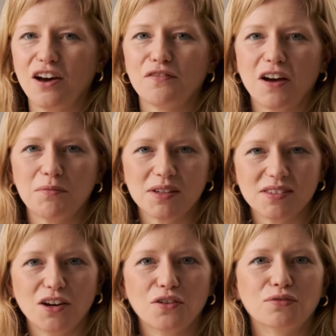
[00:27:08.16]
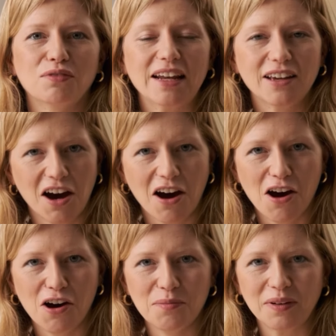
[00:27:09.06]
that I find myself really
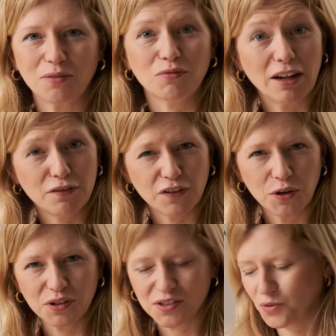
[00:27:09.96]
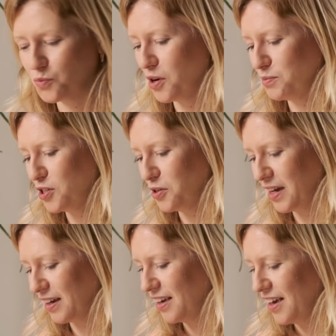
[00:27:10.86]
calm and I'm really focused on what I'm
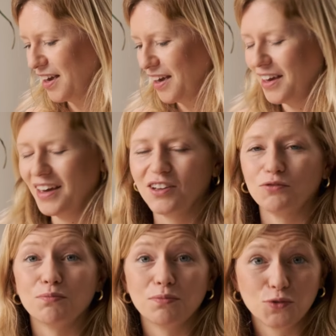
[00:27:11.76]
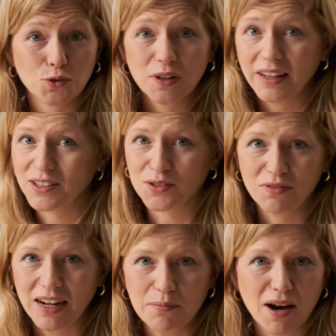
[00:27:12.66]
doing. Drawing is a
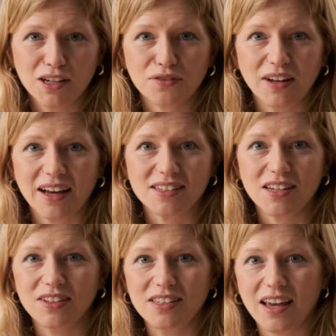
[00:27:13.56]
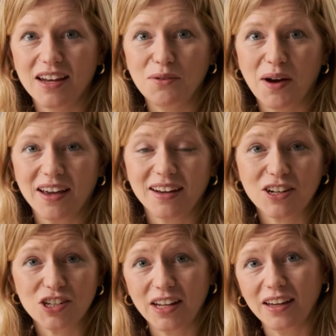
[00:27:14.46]
really mindful activity anyway, and
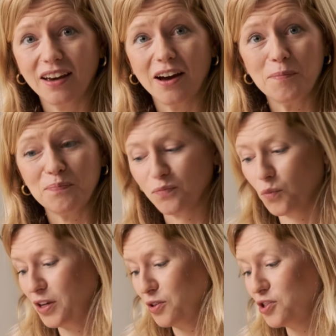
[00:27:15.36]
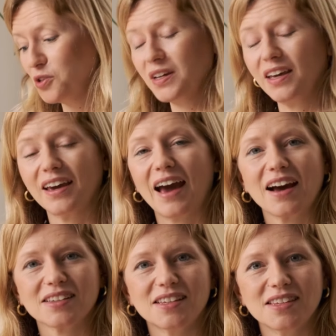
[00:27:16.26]
actually, um, when you're doing it, it
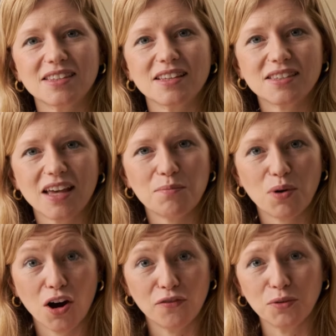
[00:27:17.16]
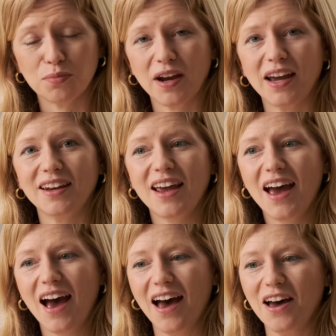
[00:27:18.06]
accesses the same part of your brain
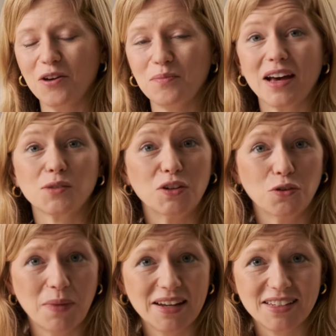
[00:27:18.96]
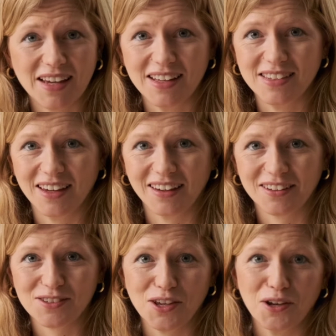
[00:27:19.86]
um, as when you're
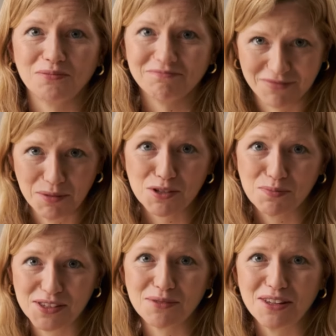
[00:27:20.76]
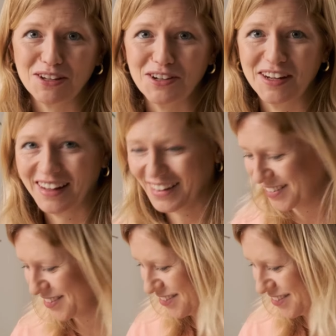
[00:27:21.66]
meditating, so there must be something good in it.